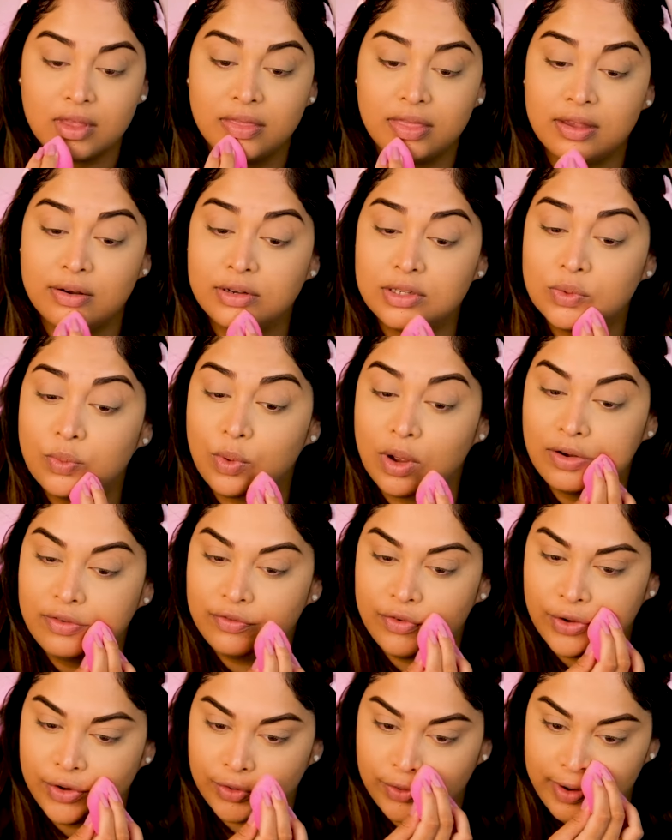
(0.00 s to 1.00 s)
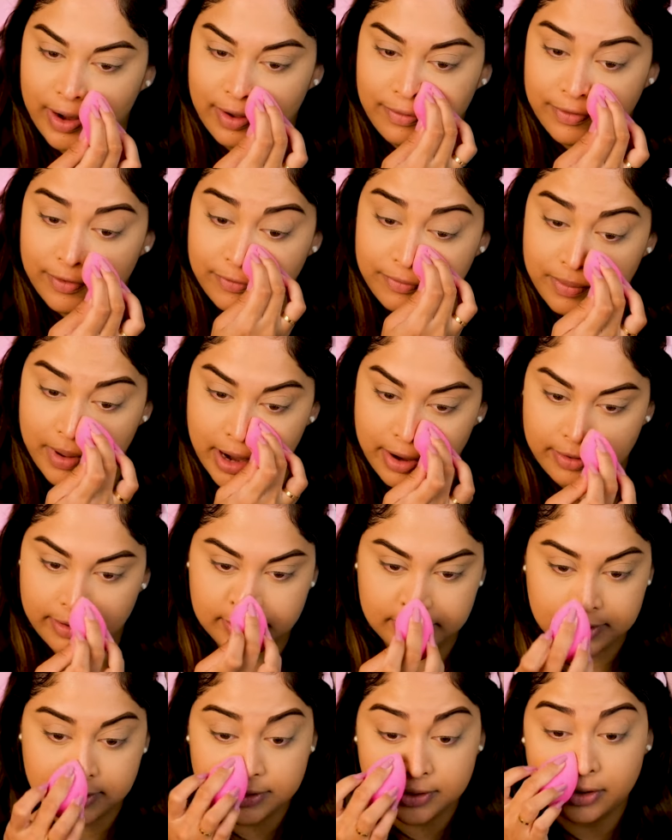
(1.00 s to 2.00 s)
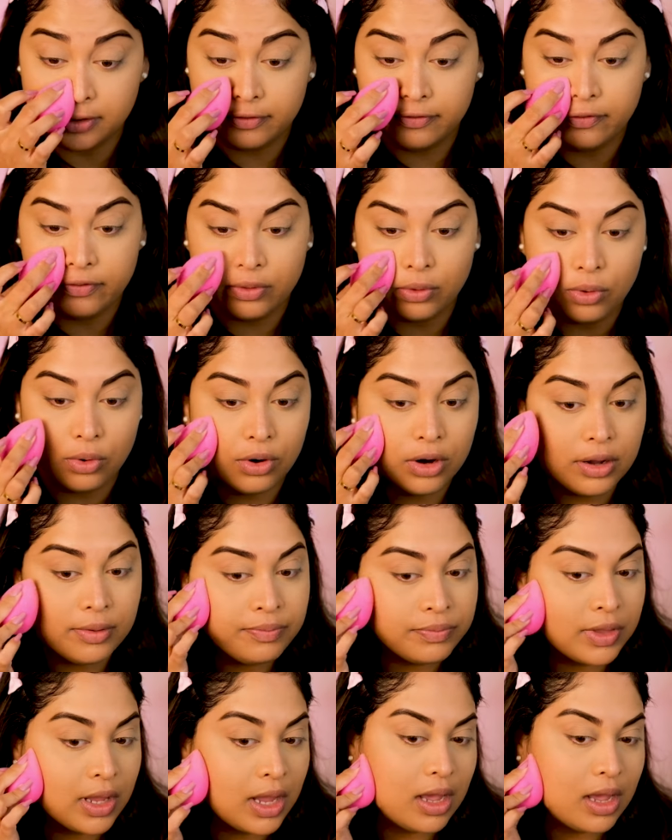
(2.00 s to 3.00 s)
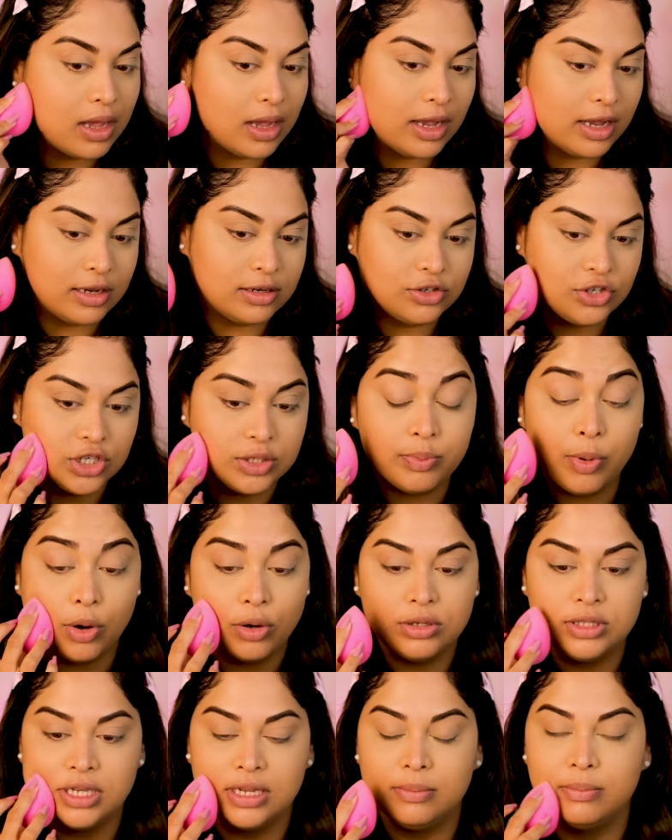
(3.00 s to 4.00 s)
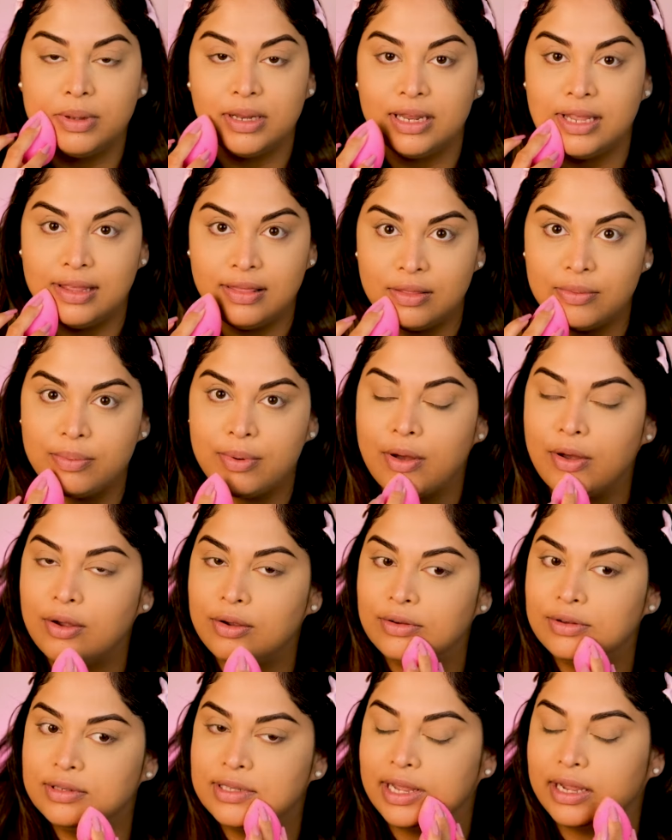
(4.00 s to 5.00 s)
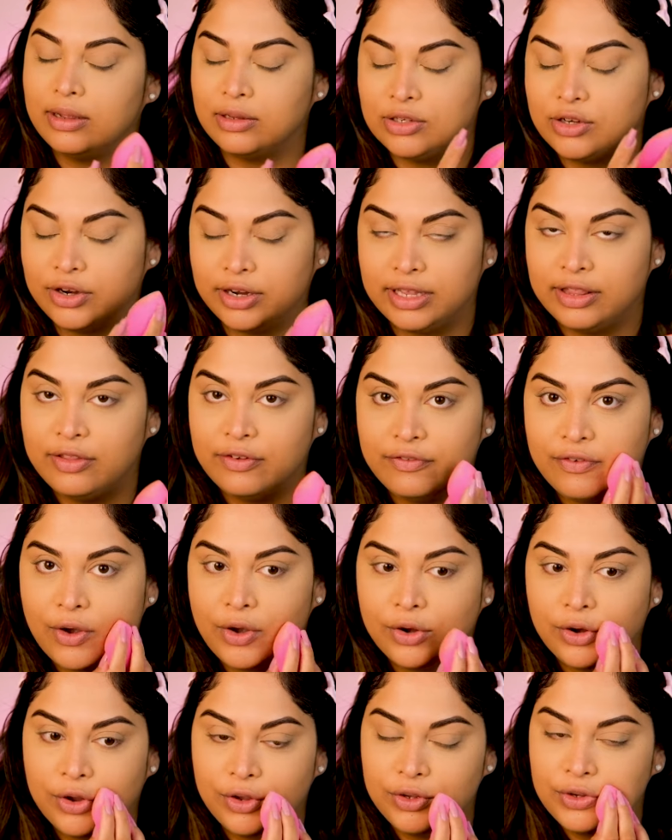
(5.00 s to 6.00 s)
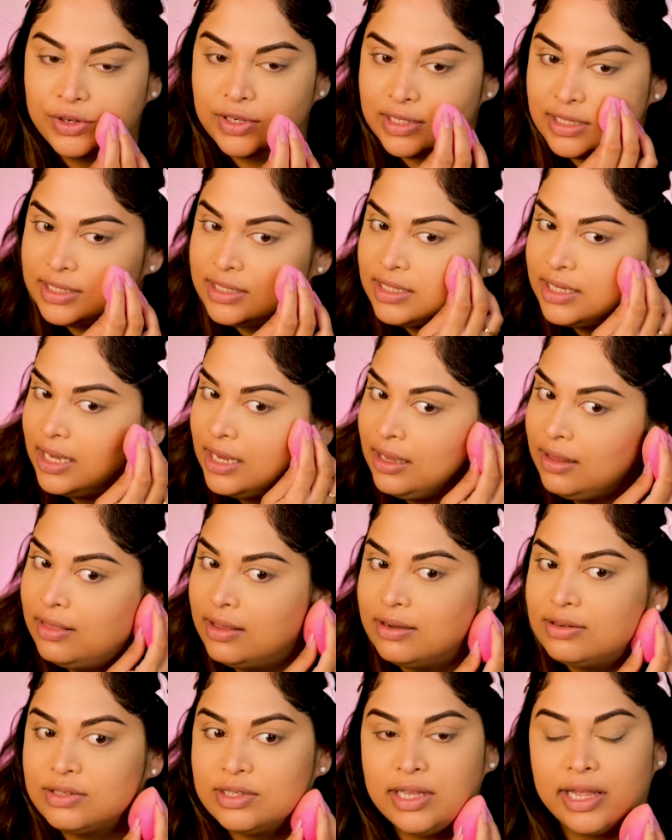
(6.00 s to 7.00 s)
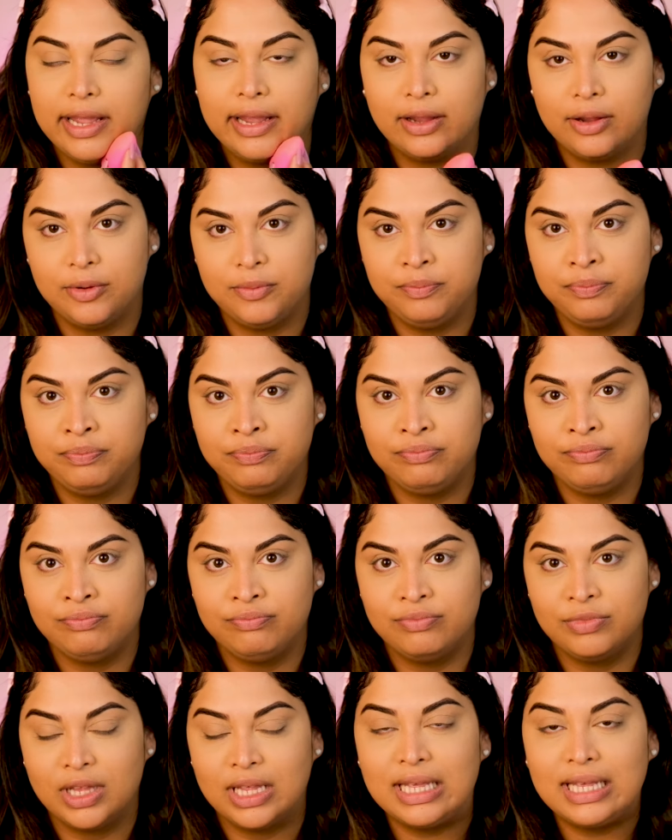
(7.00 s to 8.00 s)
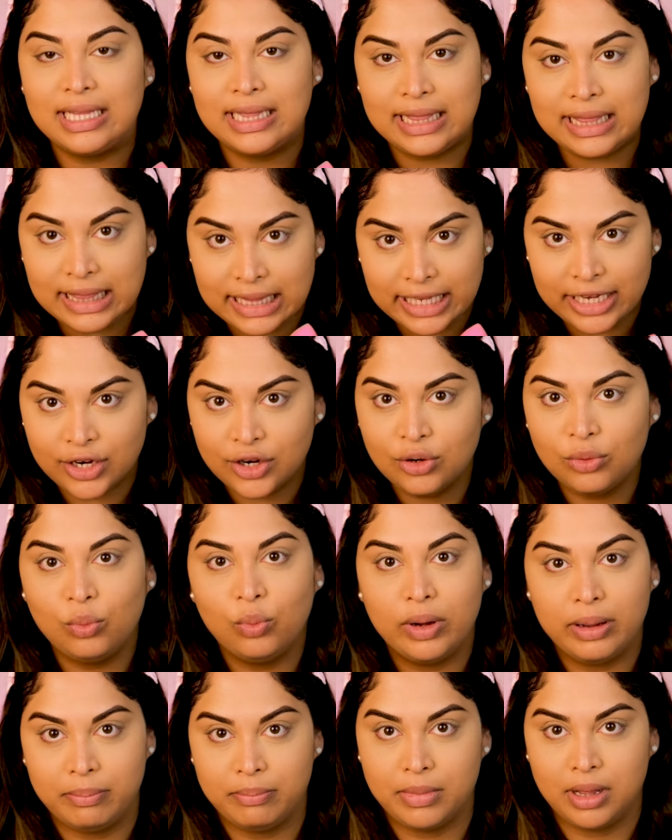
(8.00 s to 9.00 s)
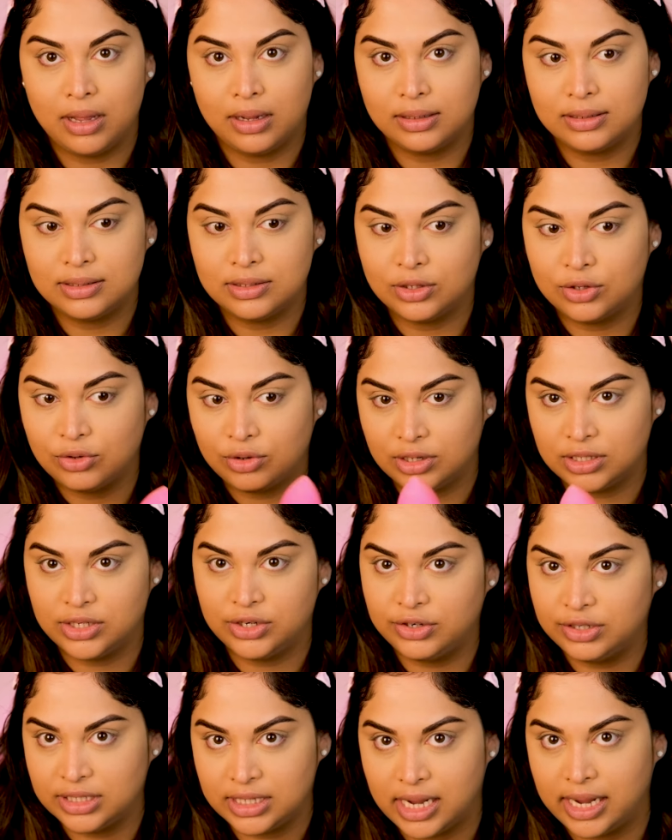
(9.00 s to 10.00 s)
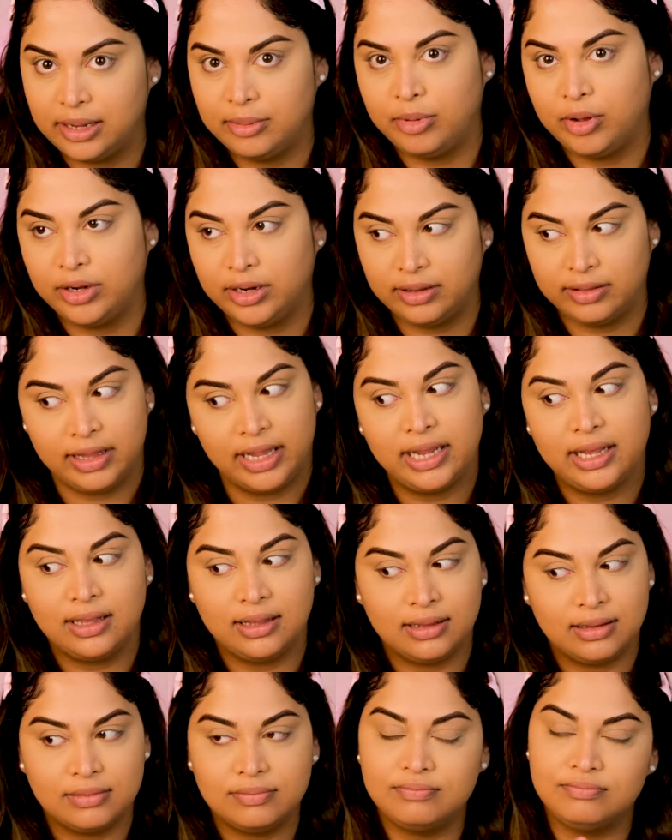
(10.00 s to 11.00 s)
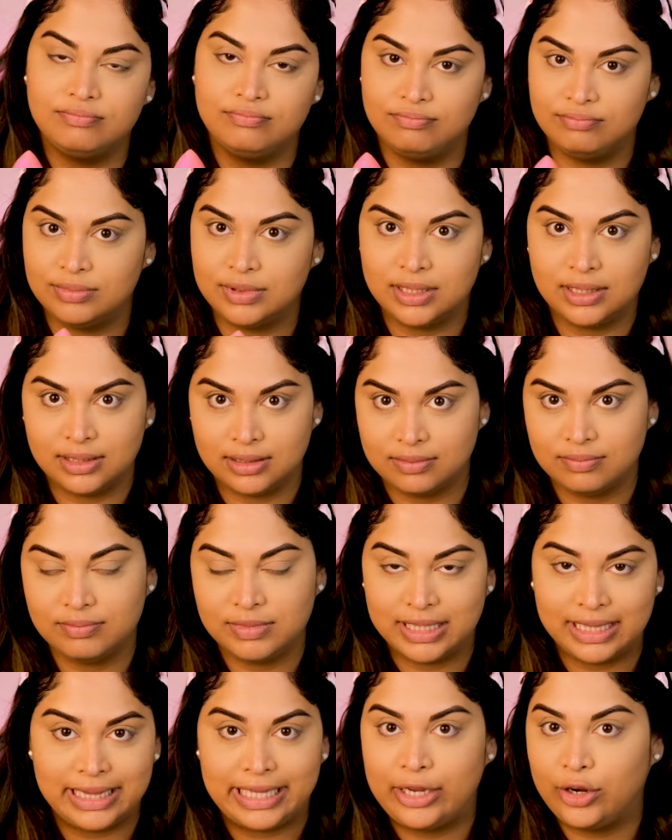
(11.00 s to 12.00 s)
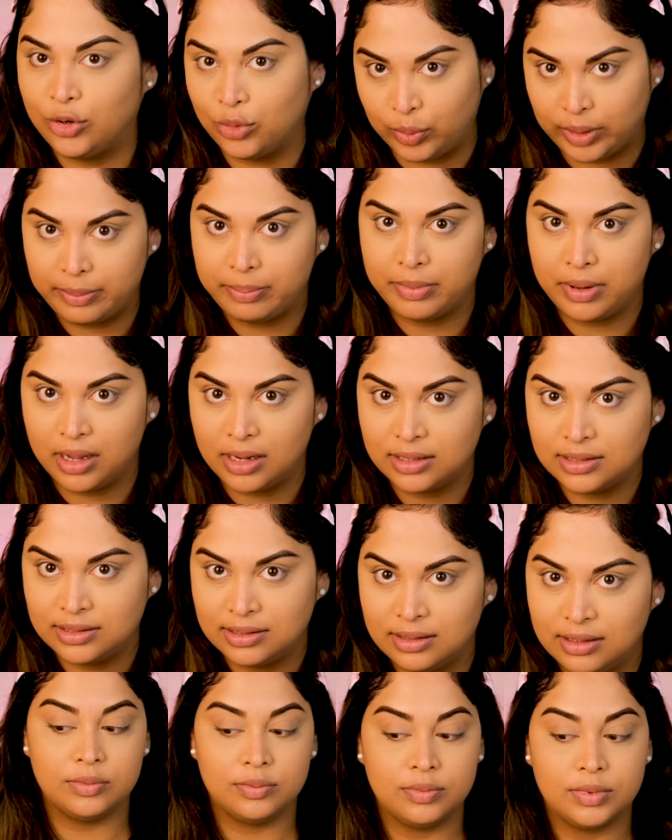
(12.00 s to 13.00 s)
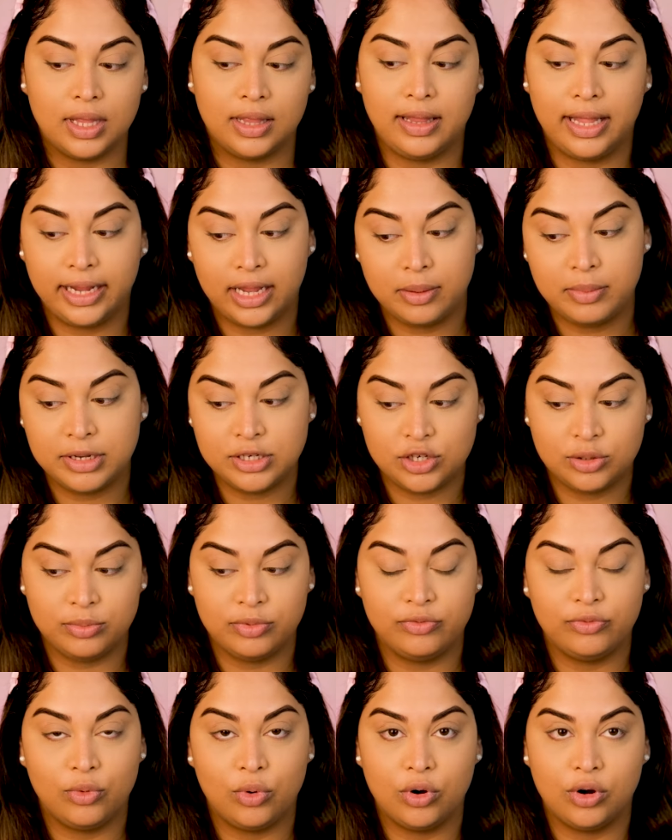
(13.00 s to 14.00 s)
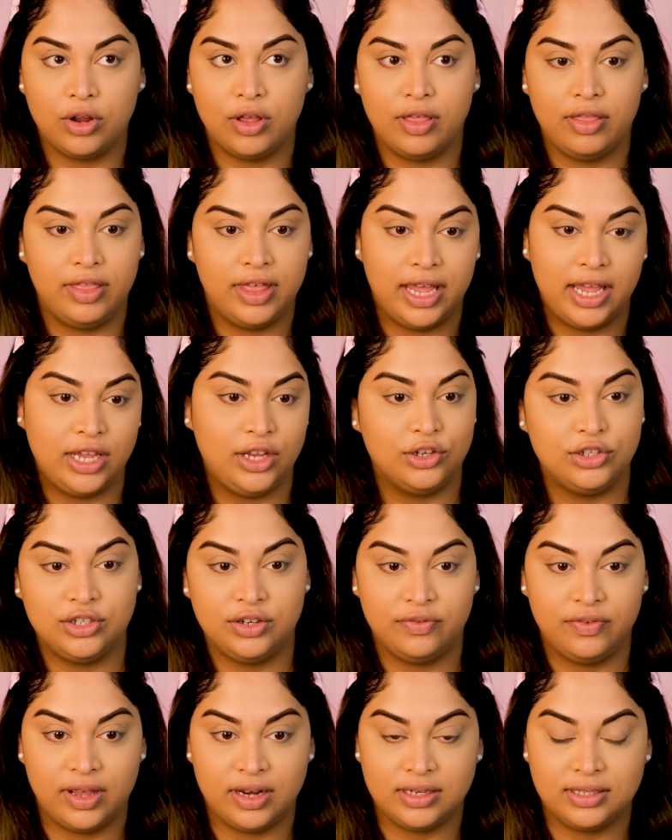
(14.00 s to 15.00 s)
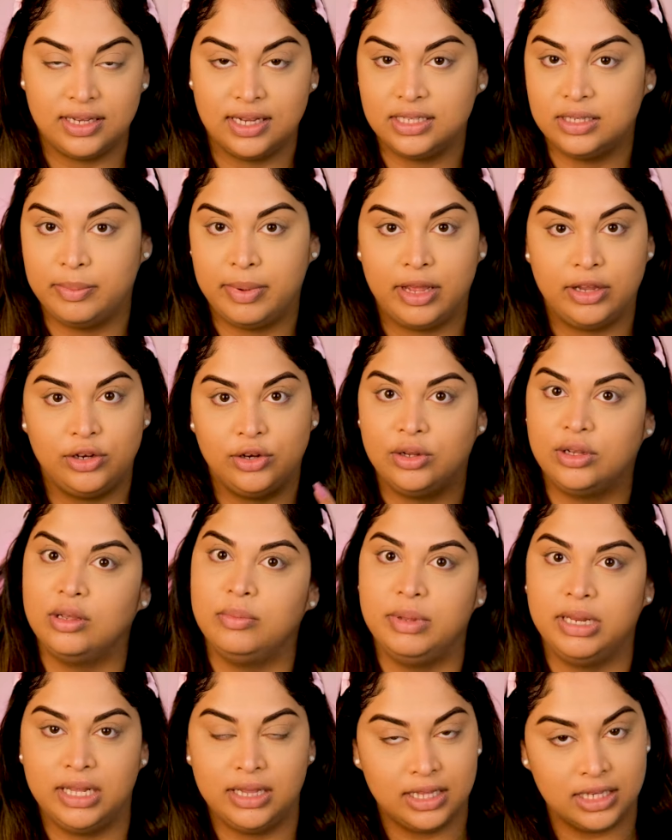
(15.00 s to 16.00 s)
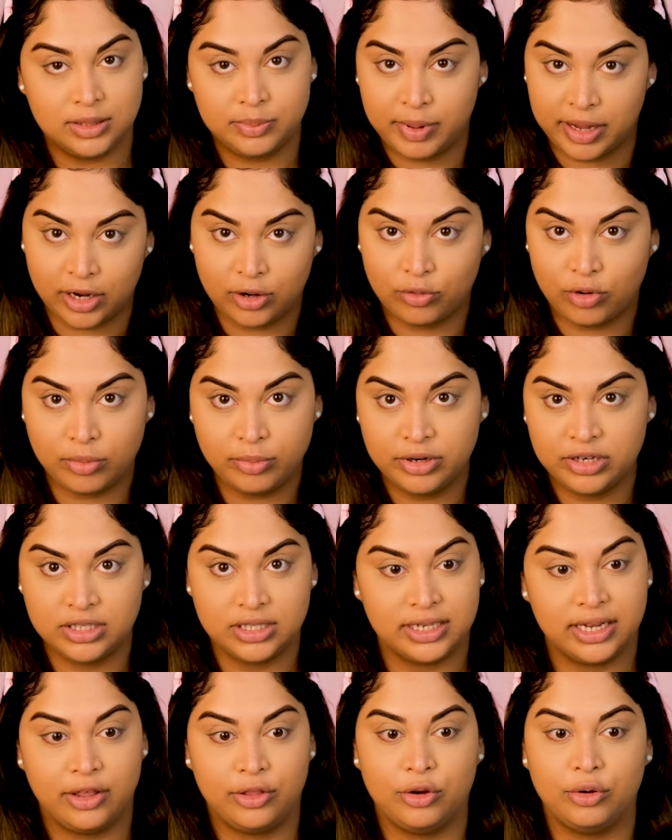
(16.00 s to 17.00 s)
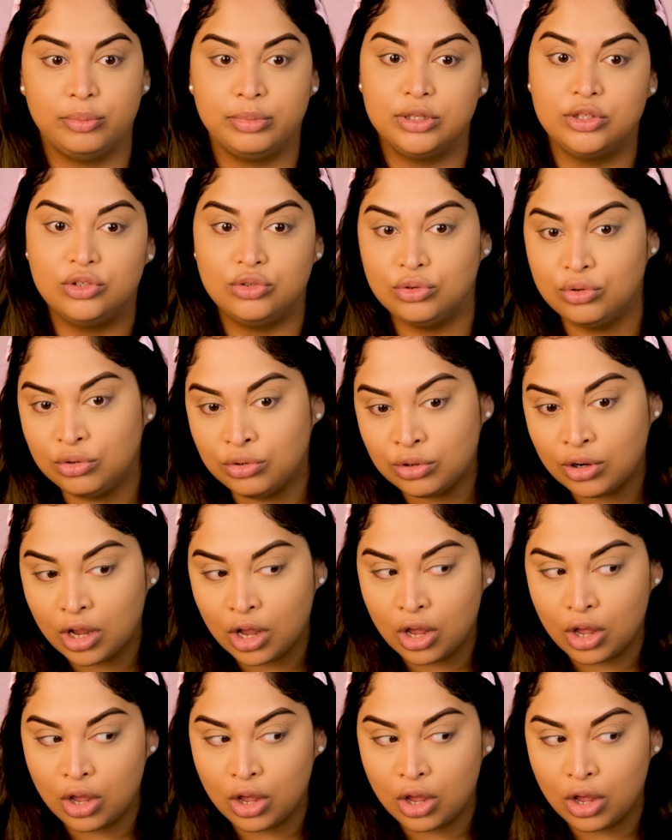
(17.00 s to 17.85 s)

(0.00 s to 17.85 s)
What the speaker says: There is one photograph of Myra. She's on the floor and she's posing, but in the pose, sorry, in the photo, you can see there's like clear whip marks across her entire body, like clear whip marks. And like I mentioned before, they used to fantasize about, you know, committing these bank robberies together, but soon